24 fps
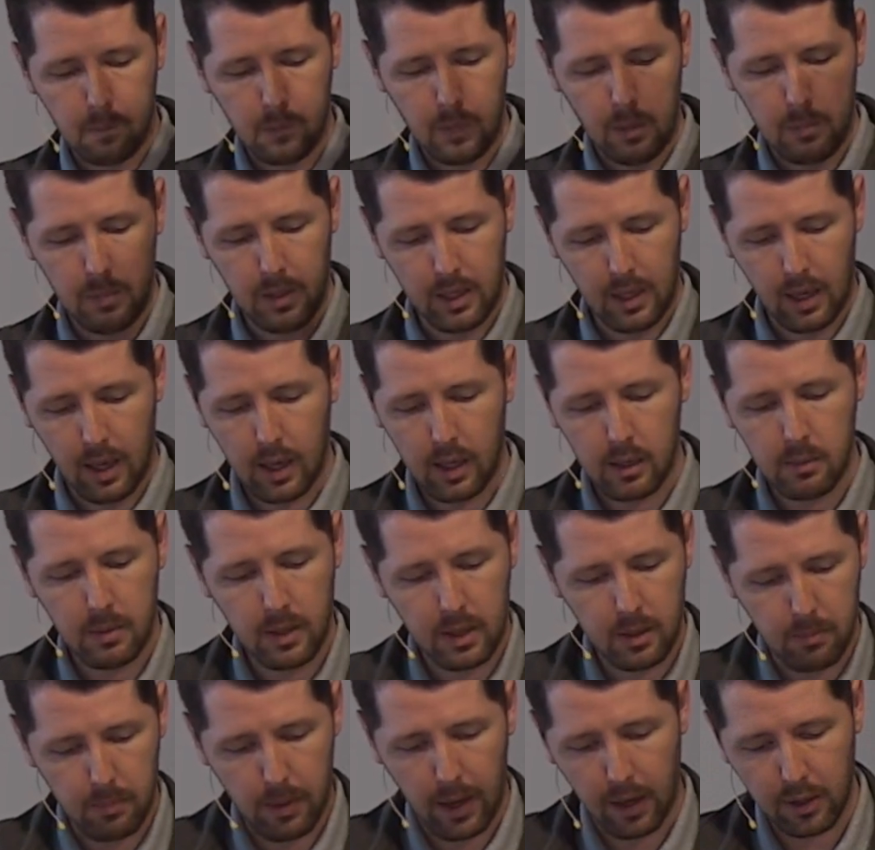Be kind, be
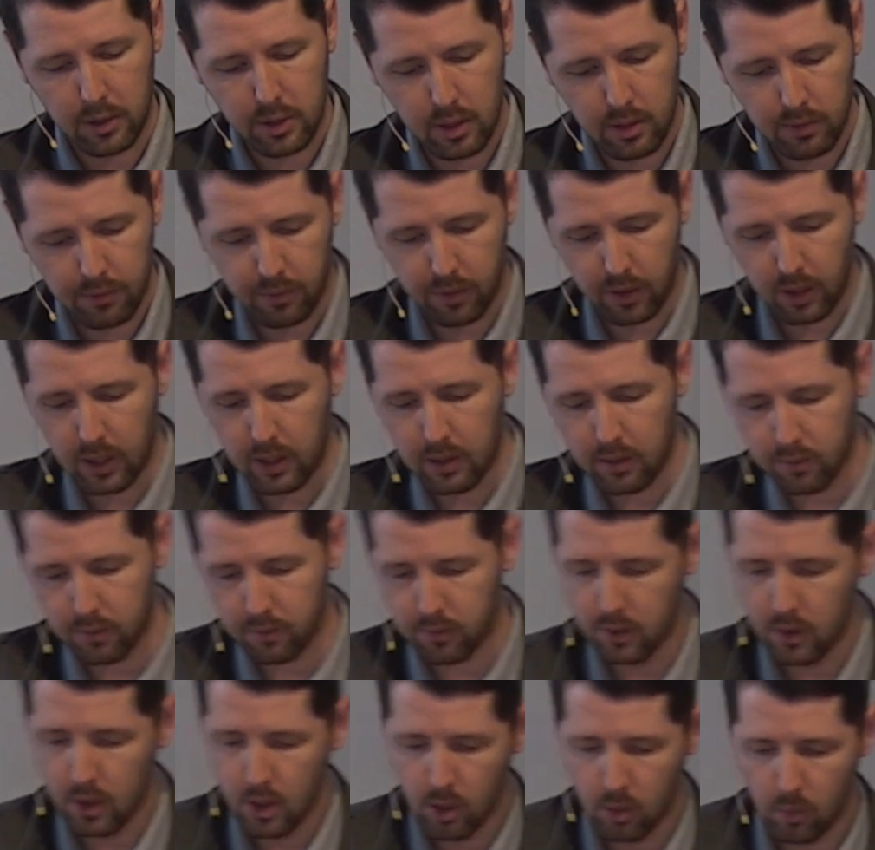compassionate, forgive
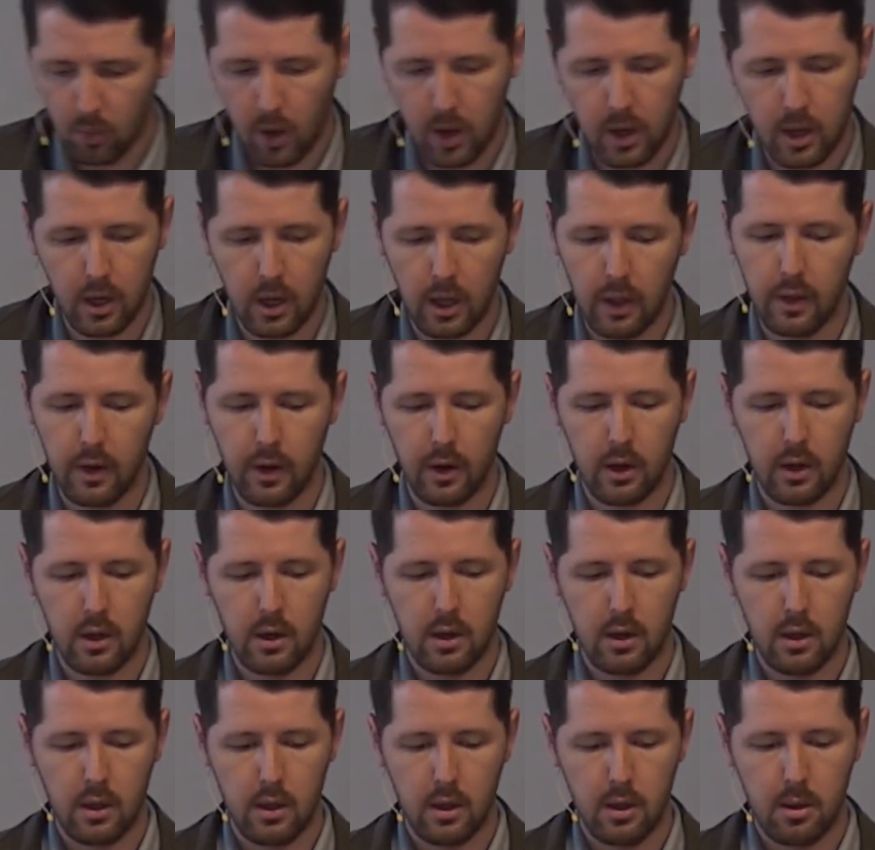one another
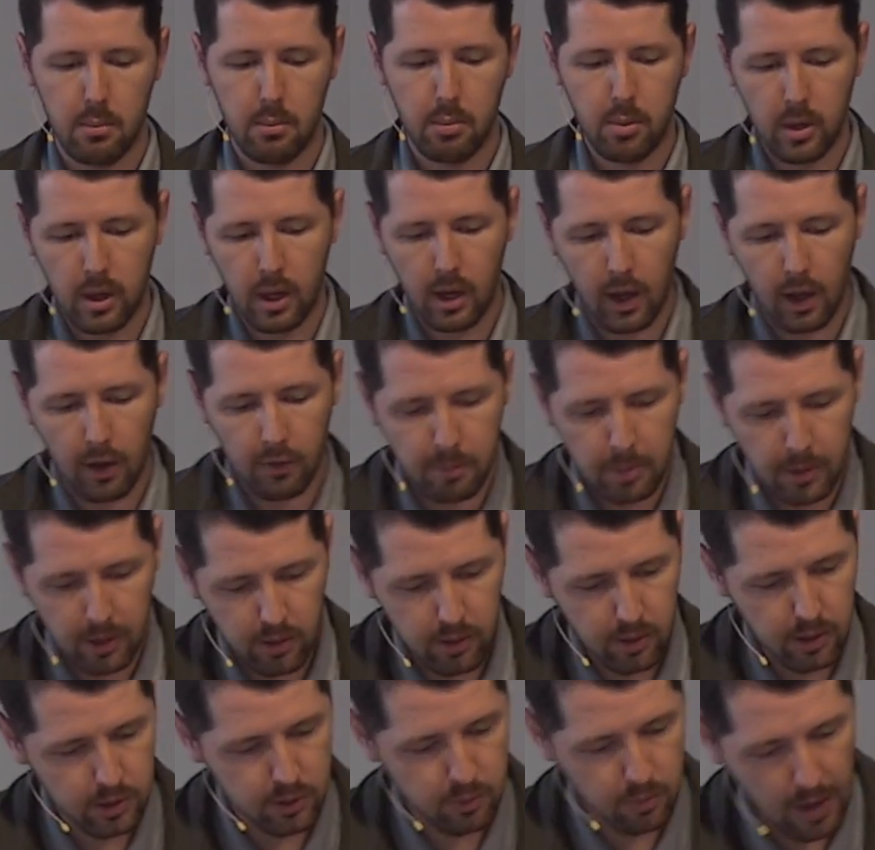putting off
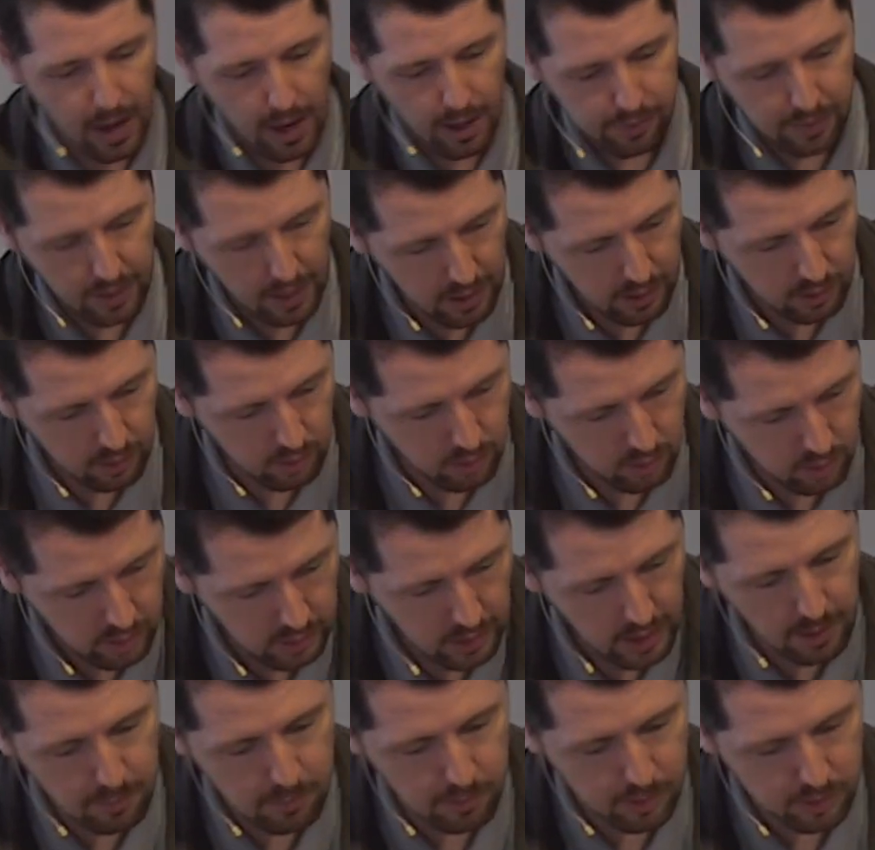bitterness, wrath, anger,
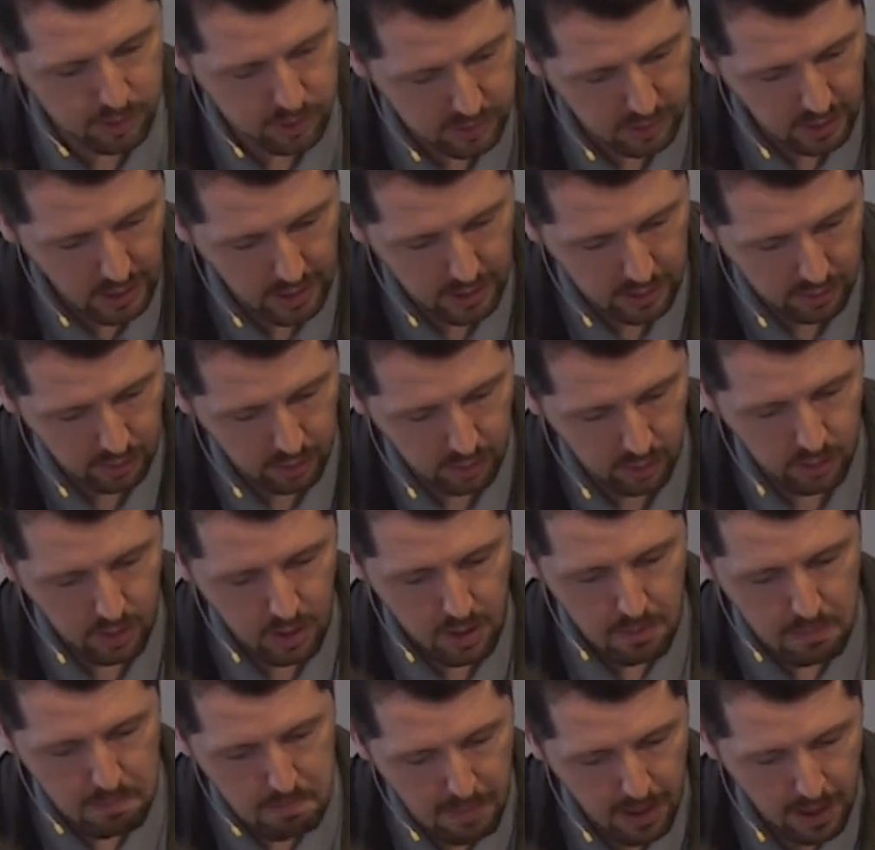clamor, slander,
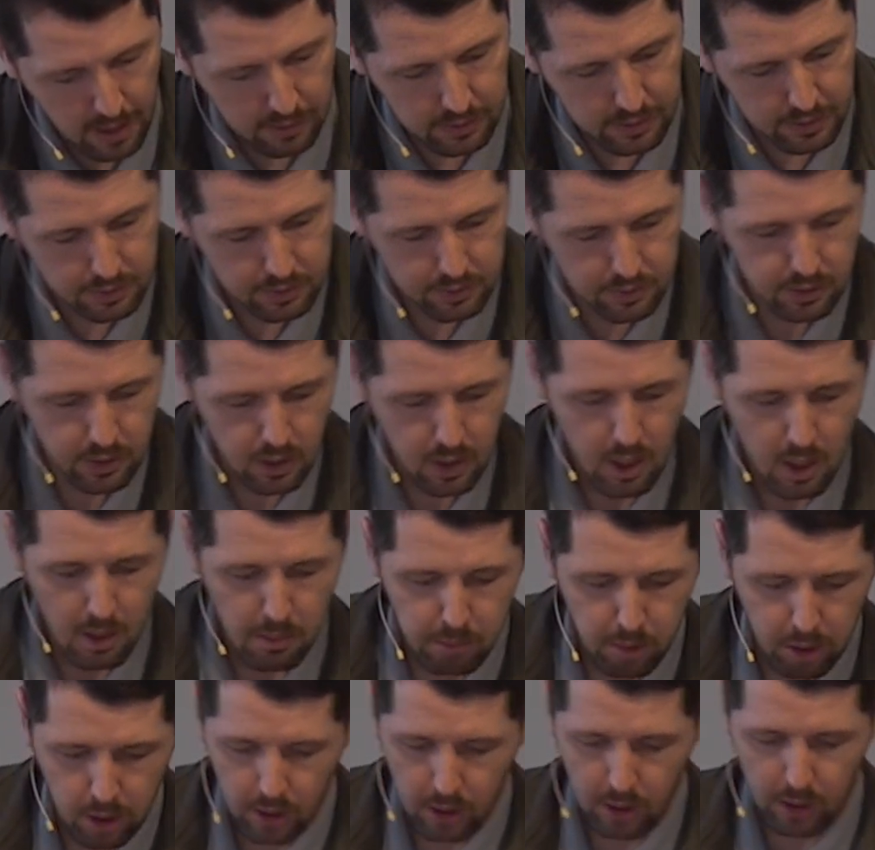malice,
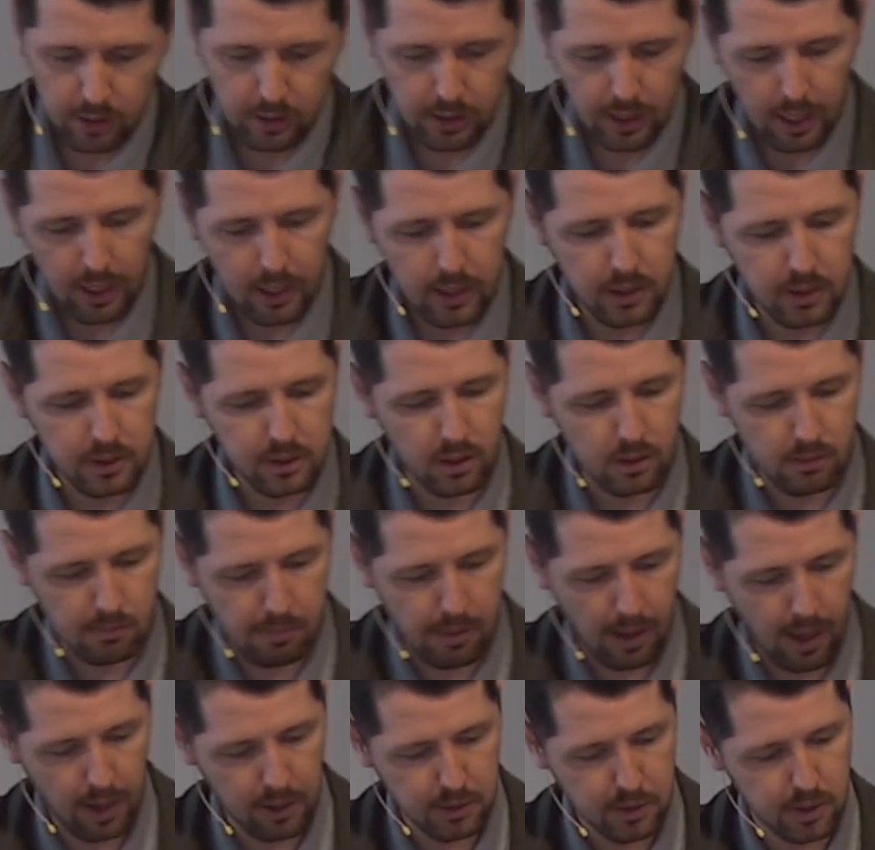putting on kindness,
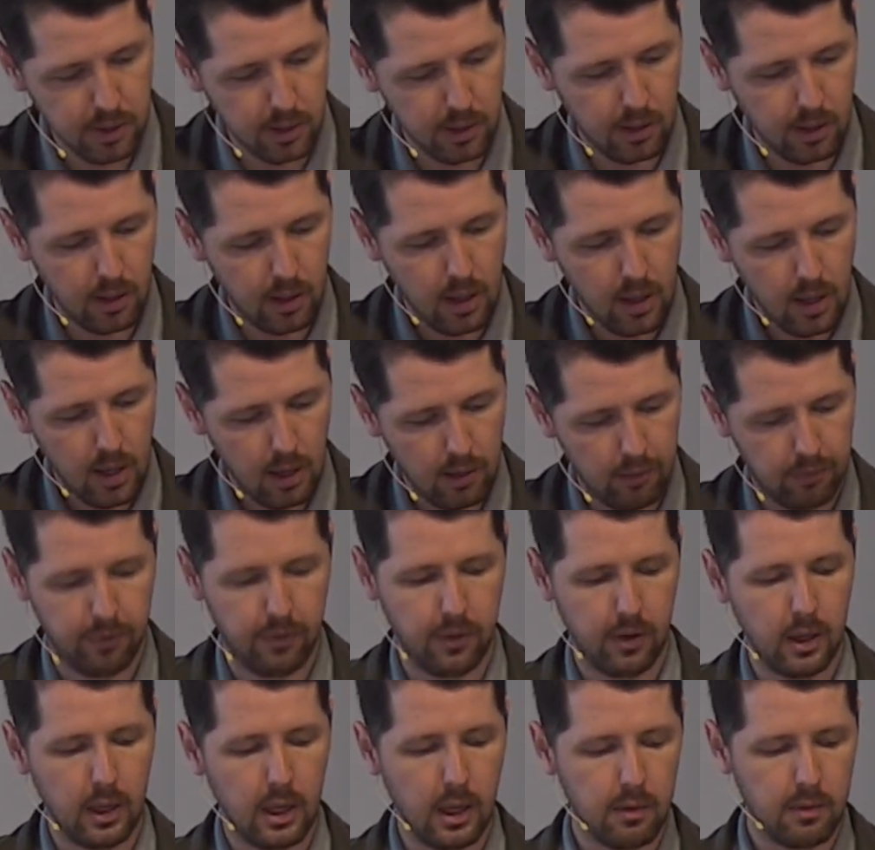compassion, and
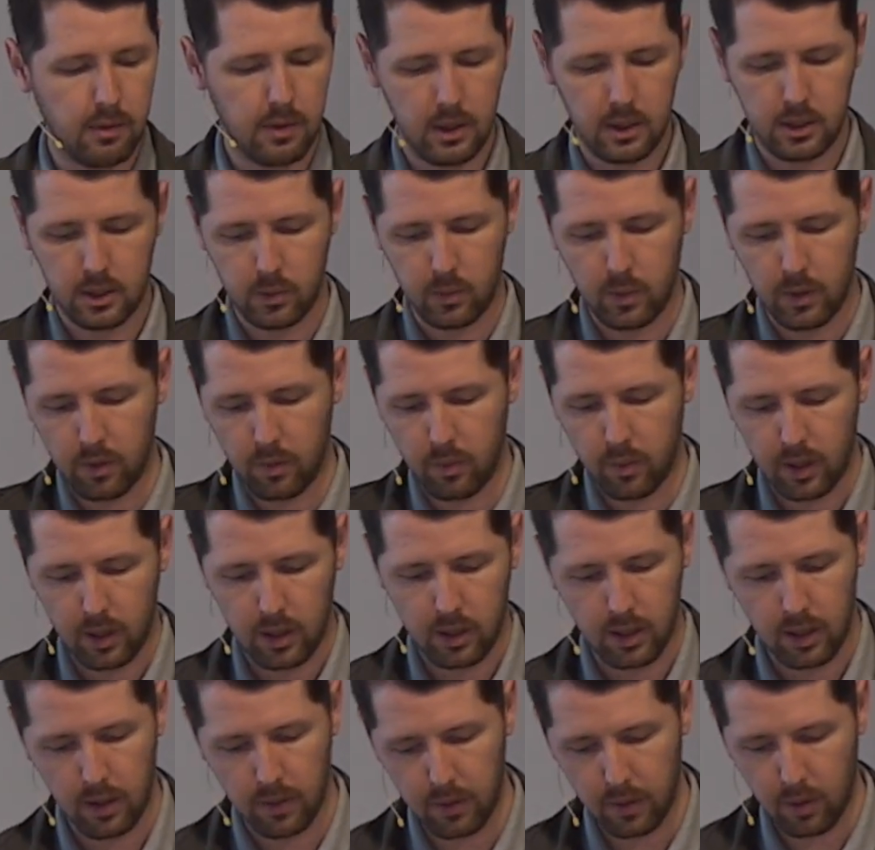forgiveness with one
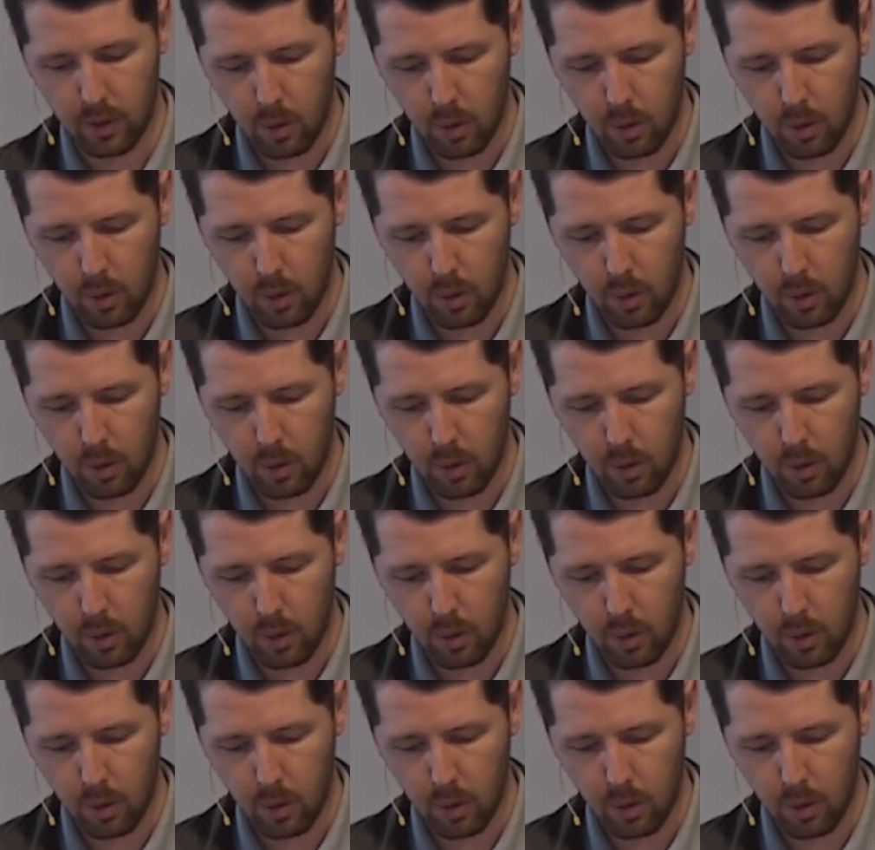another.